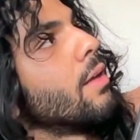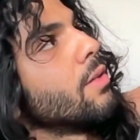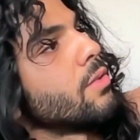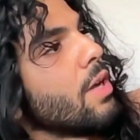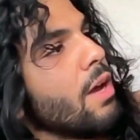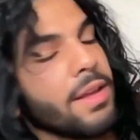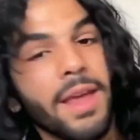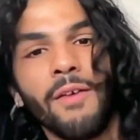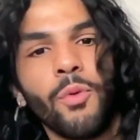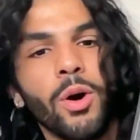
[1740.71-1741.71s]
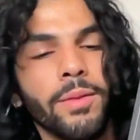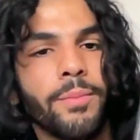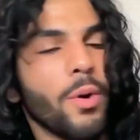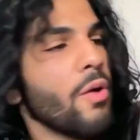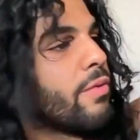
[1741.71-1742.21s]
So yeah, I've worn
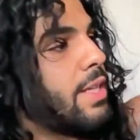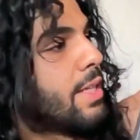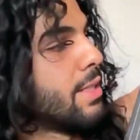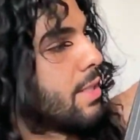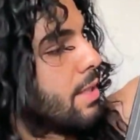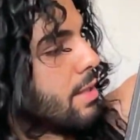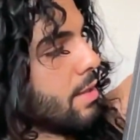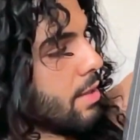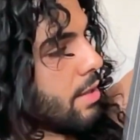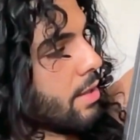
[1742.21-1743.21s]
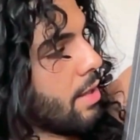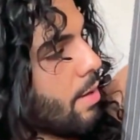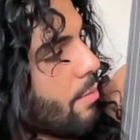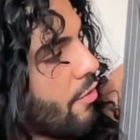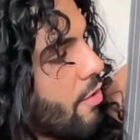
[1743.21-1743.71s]
both of these
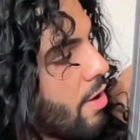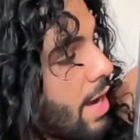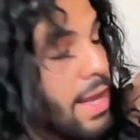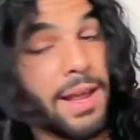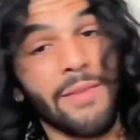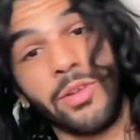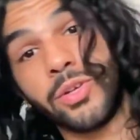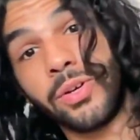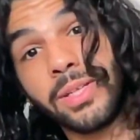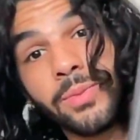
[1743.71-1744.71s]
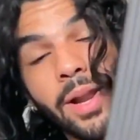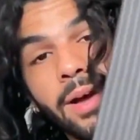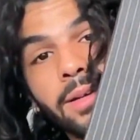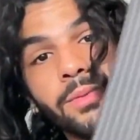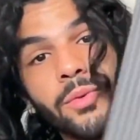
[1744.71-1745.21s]
before. Again, I have to choke this one
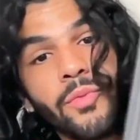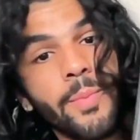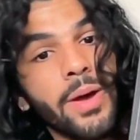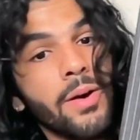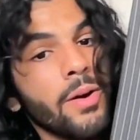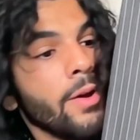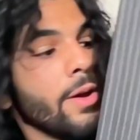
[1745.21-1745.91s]
out as well with a belt.